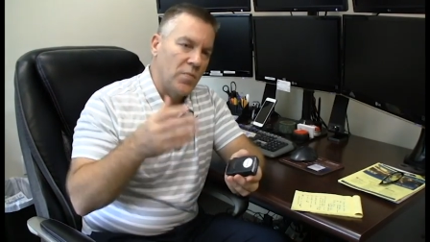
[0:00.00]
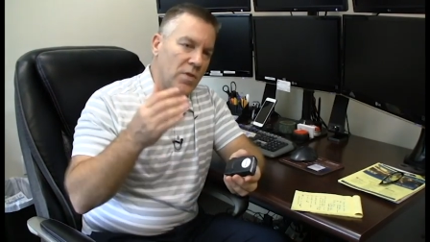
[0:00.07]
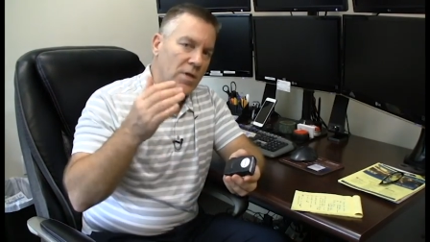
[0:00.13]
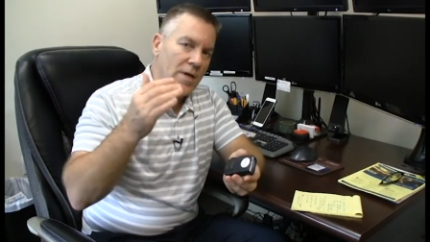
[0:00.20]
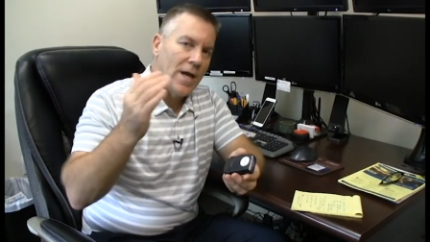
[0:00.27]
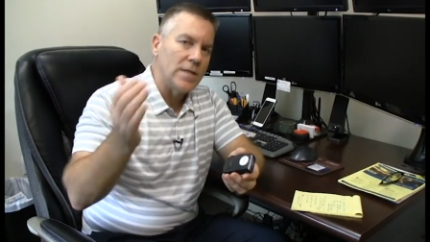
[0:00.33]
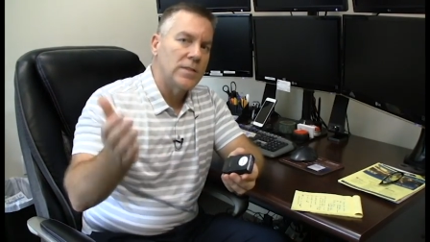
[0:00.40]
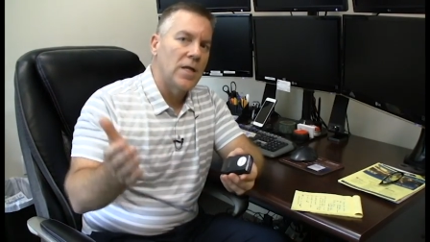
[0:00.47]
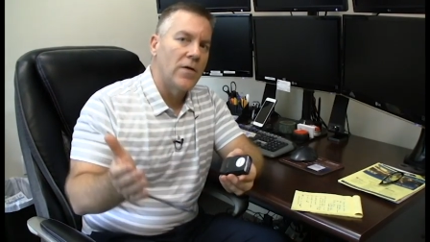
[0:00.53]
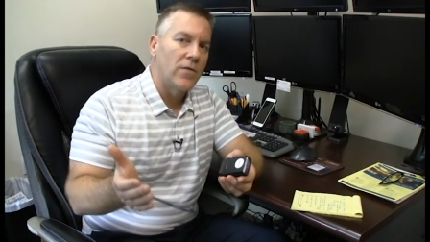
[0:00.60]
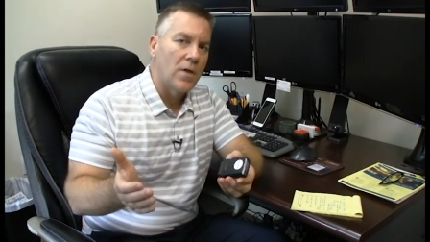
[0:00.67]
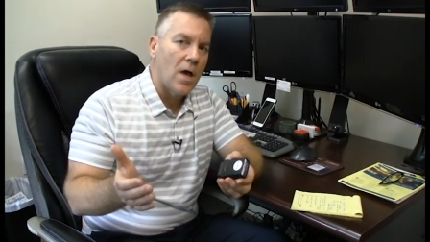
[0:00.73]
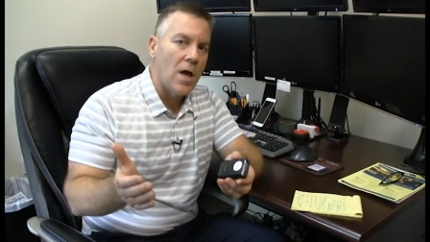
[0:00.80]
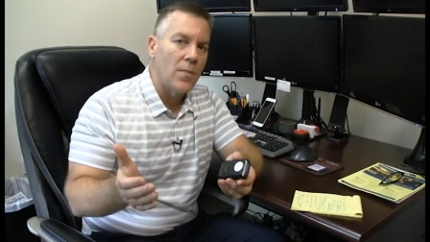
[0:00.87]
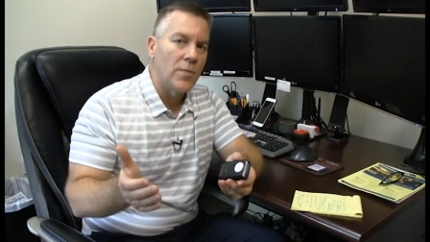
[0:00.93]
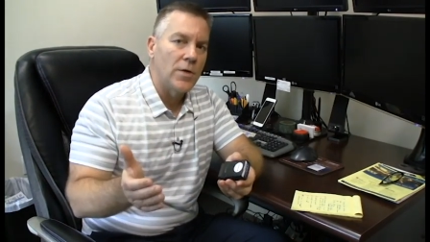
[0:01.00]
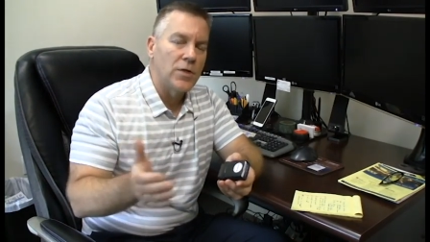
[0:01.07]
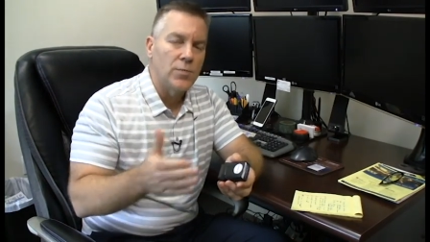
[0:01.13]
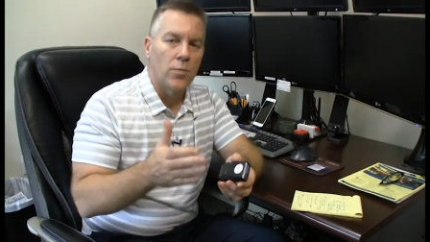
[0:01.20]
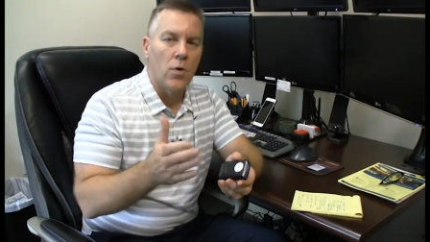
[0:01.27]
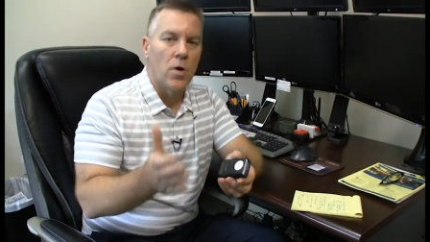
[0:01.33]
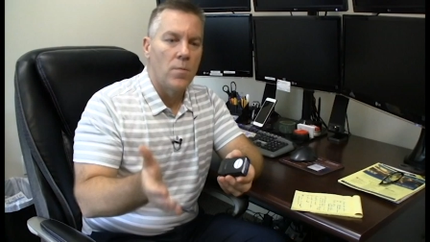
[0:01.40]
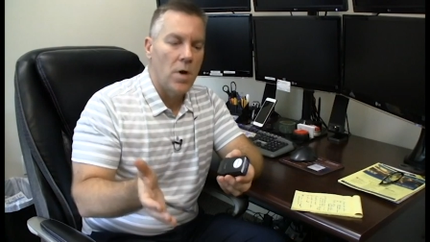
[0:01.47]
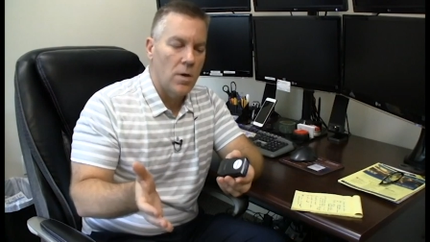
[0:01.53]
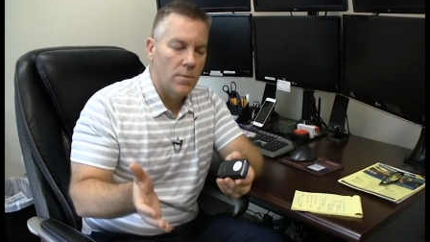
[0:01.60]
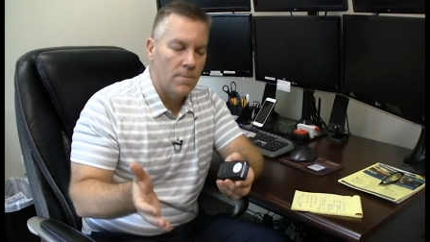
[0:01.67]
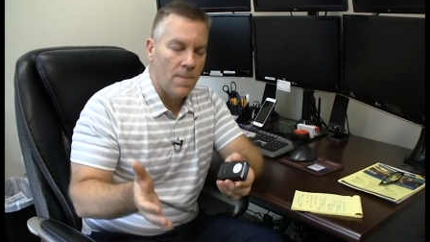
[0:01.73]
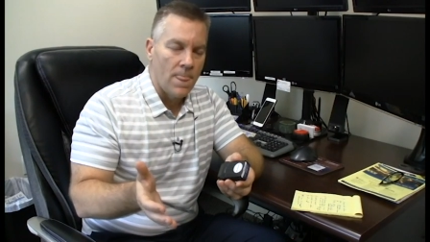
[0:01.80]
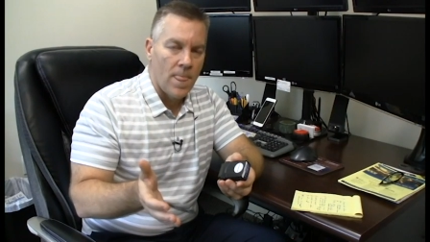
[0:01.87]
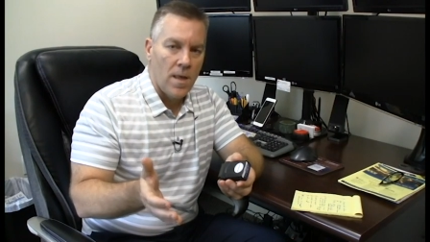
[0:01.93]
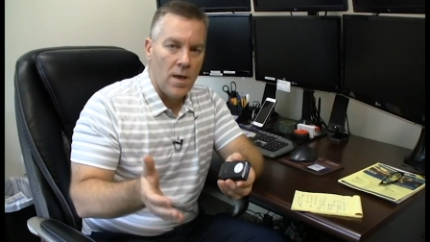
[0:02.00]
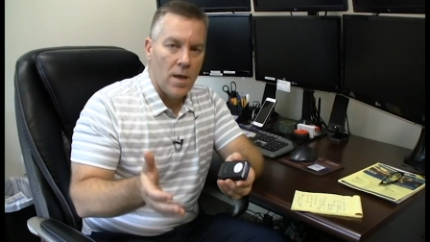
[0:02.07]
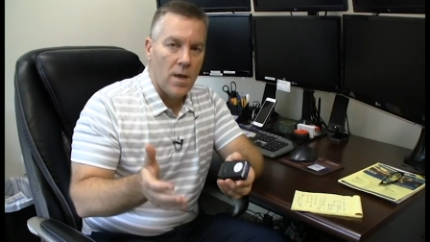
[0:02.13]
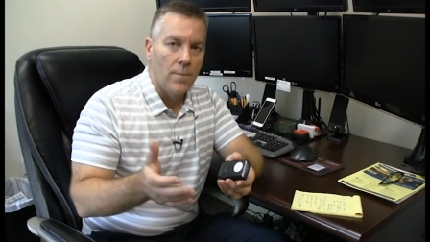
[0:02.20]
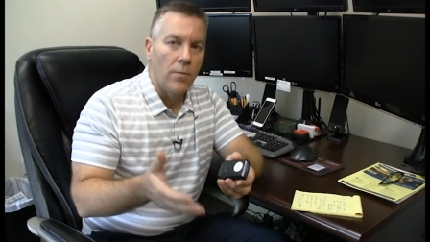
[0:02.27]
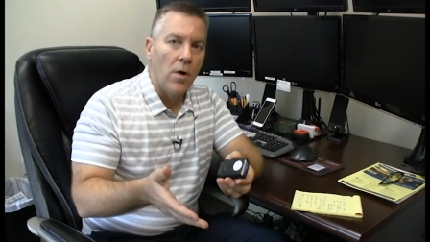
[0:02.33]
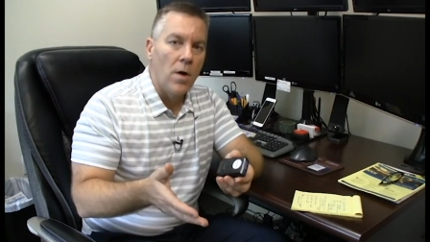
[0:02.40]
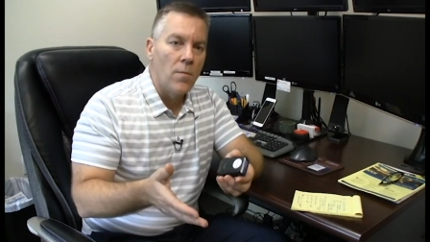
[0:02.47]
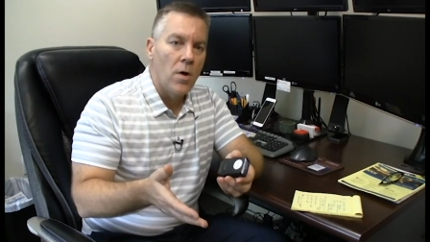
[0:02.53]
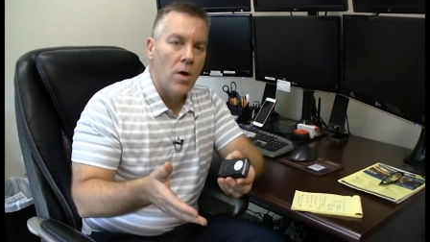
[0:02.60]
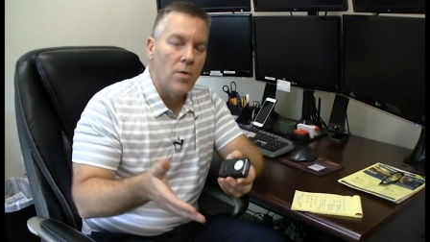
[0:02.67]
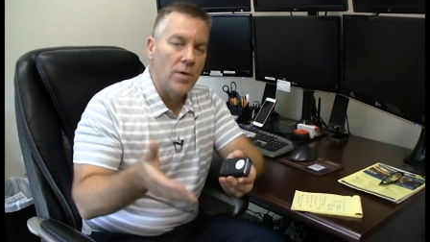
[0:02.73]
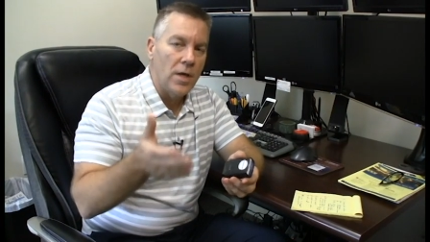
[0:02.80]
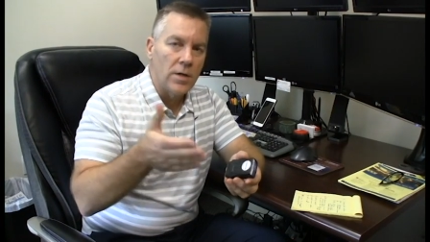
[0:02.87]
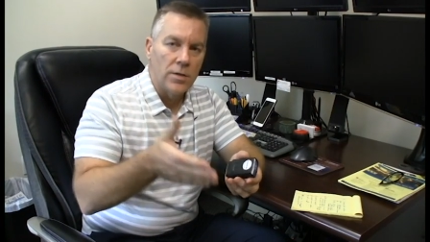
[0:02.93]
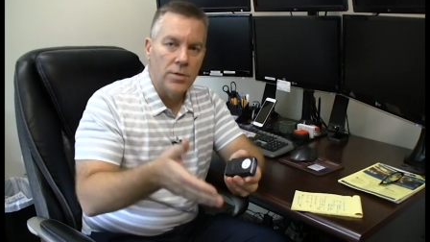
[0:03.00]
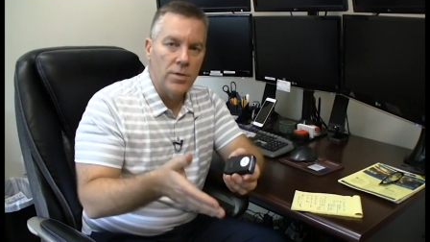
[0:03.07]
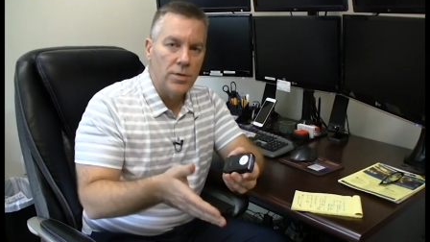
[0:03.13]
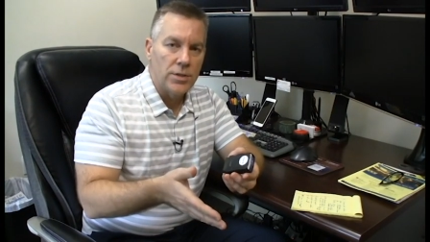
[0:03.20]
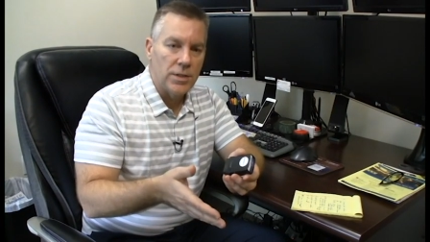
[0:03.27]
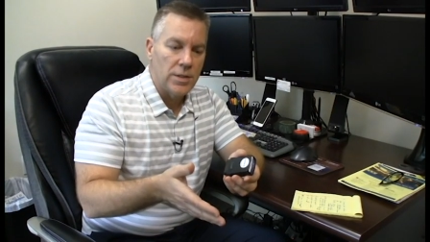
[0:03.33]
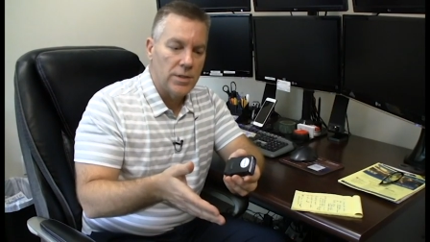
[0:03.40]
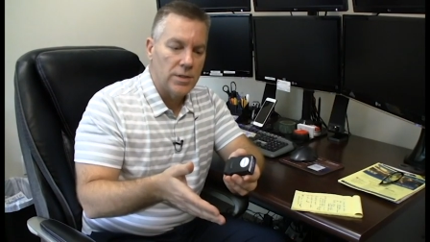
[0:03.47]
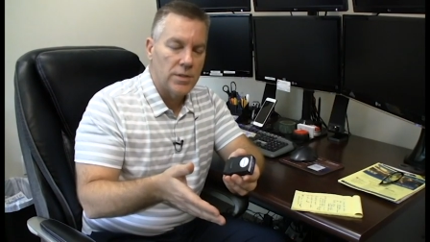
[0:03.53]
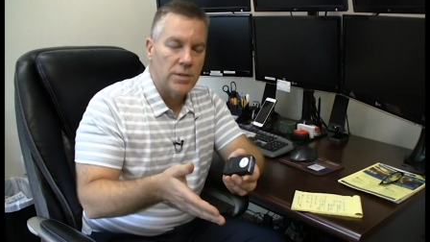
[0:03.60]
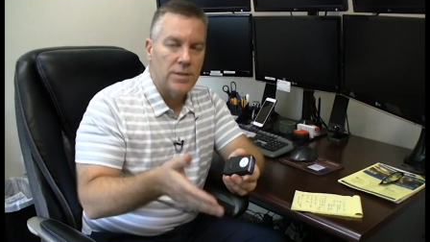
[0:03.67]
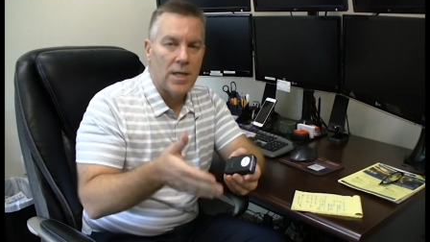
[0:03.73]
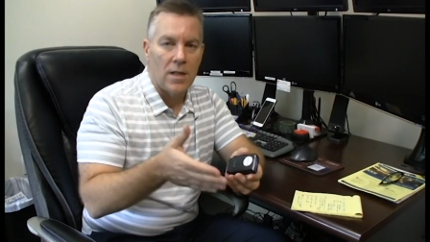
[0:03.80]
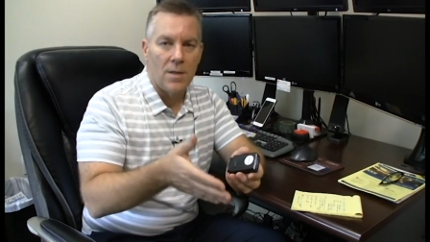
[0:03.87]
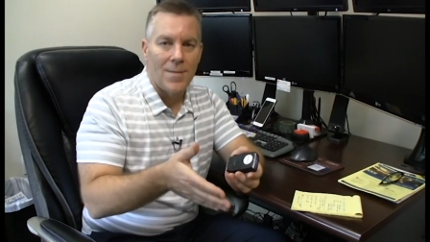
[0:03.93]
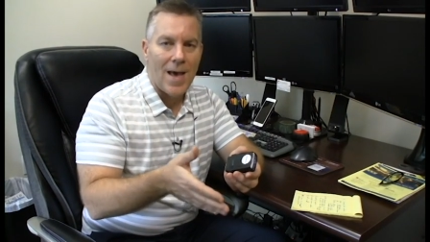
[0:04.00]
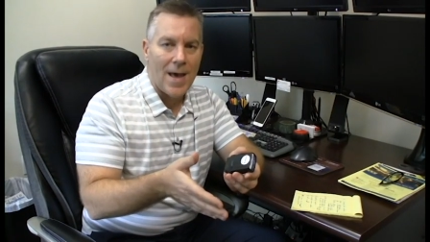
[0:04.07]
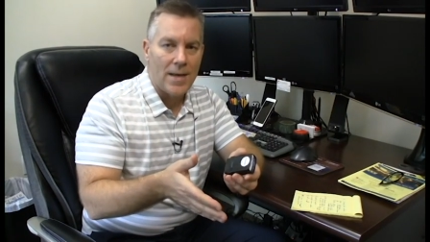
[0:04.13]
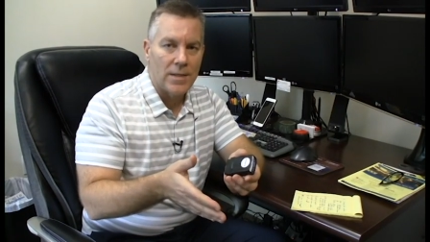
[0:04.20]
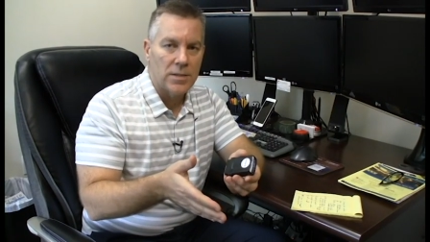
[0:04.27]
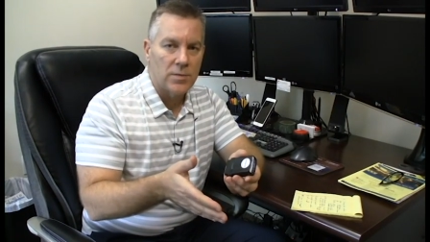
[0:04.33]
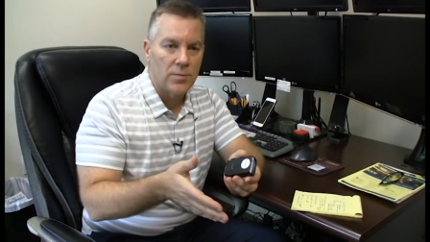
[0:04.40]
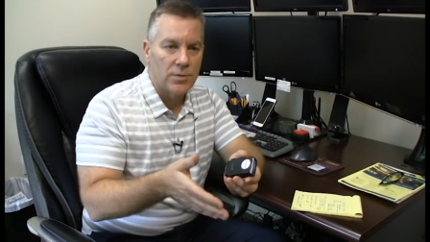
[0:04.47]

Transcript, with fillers: The next level up is Pro Mode. And Pro Mode introduces telematics,